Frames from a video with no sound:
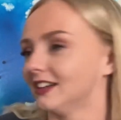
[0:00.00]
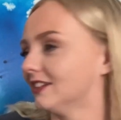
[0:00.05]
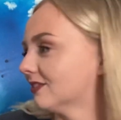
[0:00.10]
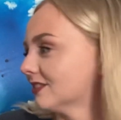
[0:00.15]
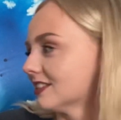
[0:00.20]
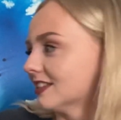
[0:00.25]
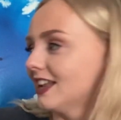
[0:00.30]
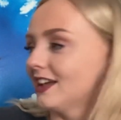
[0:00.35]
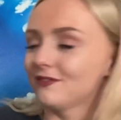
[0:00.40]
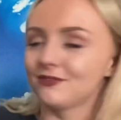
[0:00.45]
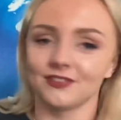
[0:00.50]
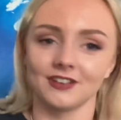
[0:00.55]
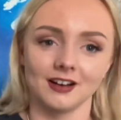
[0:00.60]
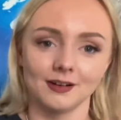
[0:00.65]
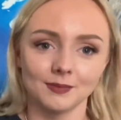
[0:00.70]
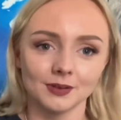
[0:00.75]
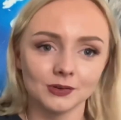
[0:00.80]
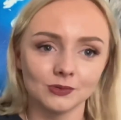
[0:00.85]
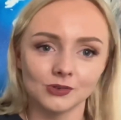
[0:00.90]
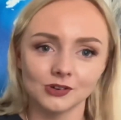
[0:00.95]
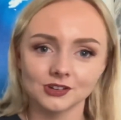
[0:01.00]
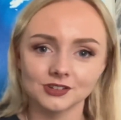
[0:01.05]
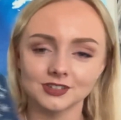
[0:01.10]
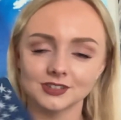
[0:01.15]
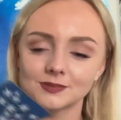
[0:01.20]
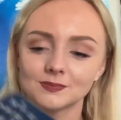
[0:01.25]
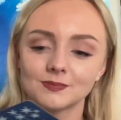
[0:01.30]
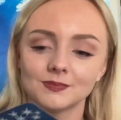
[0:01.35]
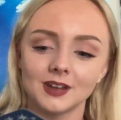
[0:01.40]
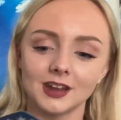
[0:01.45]
It wasn't that far, but it
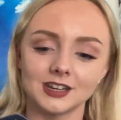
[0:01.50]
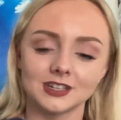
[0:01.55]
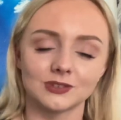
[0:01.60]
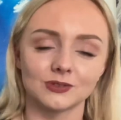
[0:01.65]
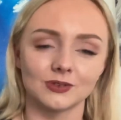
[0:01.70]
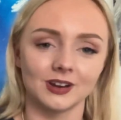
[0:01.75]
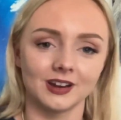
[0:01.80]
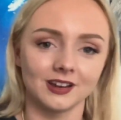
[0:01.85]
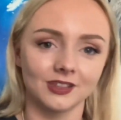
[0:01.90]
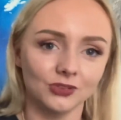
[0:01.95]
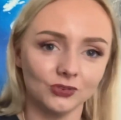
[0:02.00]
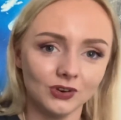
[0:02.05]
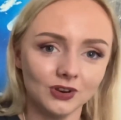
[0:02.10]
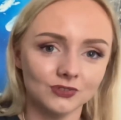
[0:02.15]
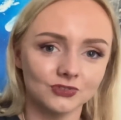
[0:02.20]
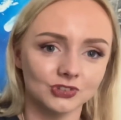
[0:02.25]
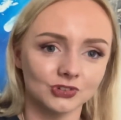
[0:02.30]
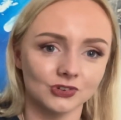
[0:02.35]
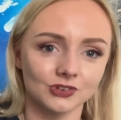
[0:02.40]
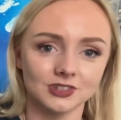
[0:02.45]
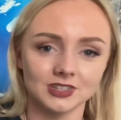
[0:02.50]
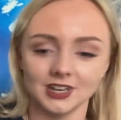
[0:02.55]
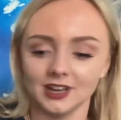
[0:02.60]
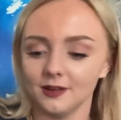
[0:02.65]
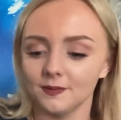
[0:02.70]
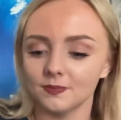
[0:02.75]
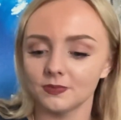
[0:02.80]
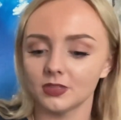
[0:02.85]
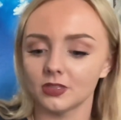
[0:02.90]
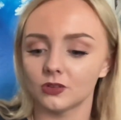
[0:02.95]
was. I swear. Three of swords here.
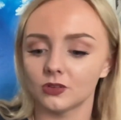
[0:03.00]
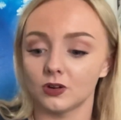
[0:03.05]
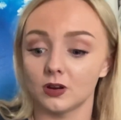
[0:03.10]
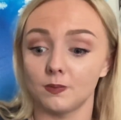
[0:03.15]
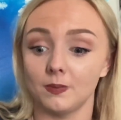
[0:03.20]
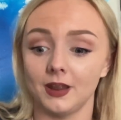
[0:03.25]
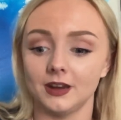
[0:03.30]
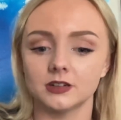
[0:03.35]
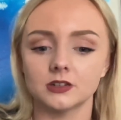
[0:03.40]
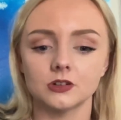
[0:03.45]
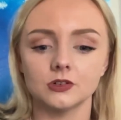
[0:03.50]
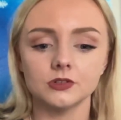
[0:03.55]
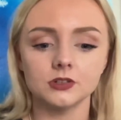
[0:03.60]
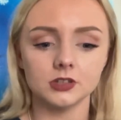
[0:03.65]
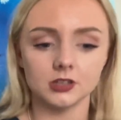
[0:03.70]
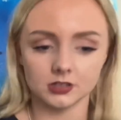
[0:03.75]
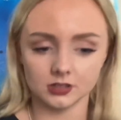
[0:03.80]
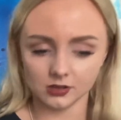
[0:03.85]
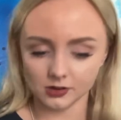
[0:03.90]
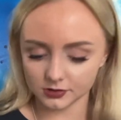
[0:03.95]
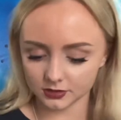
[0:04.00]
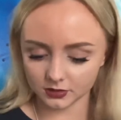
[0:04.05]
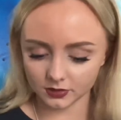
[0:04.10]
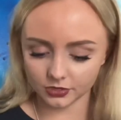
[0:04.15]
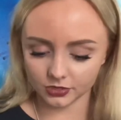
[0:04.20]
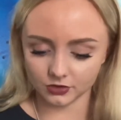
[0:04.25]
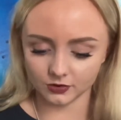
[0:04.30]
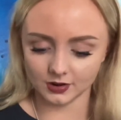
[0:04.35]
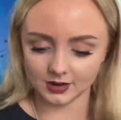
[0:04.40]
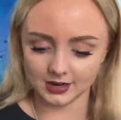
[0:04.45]
Three of pentacles. There's lots of
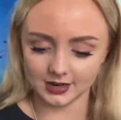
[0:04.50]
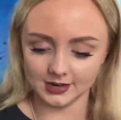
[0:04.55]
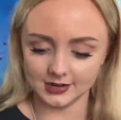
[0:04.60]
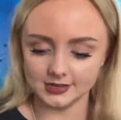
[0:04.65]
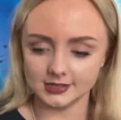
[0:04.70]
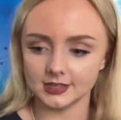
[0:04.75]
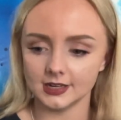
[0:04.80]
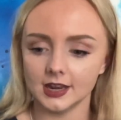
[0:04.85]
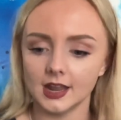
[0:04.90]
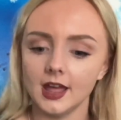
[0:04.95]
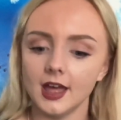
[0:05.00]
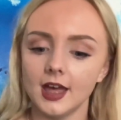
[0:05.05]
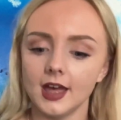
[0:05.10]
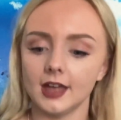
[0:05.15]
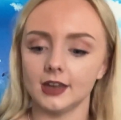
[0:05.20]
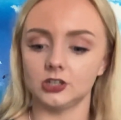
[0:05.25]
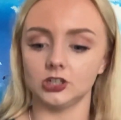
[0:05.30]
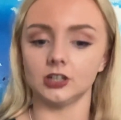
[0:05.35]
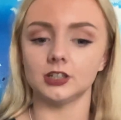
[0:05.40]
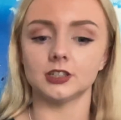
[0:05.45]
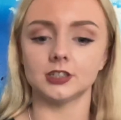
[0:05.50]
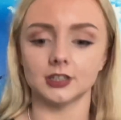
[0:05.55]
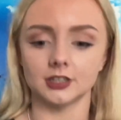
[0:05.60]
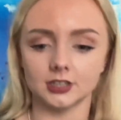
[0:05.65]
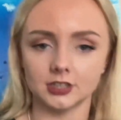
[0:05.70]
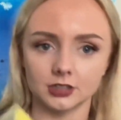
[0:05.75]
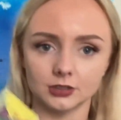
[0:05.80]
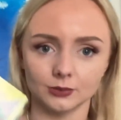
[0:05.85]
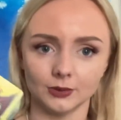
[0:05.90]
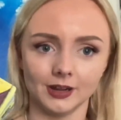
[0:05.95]
threes. Justice
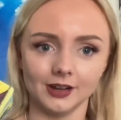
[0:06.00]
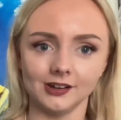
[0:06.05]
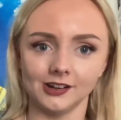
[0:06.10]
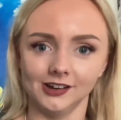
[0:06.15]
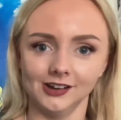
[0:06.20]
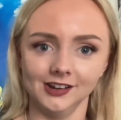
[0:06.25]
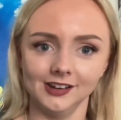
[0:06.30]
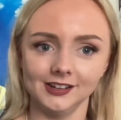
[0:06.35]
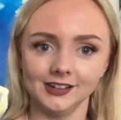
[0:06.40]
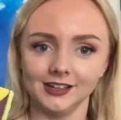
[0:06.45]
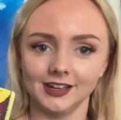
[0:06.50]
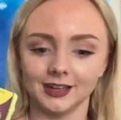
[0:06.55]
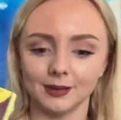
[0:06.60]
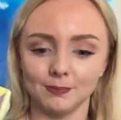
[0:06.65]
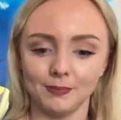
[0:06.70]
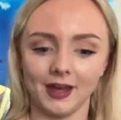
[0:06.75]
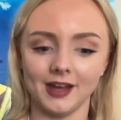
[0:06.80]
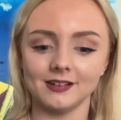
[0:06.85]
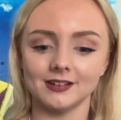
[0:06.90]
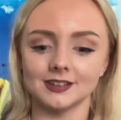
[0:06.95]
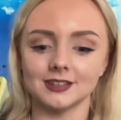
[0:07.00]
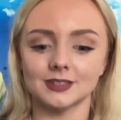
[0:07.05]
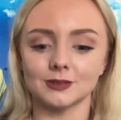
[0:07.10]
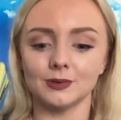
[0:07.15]
as well. Like balance.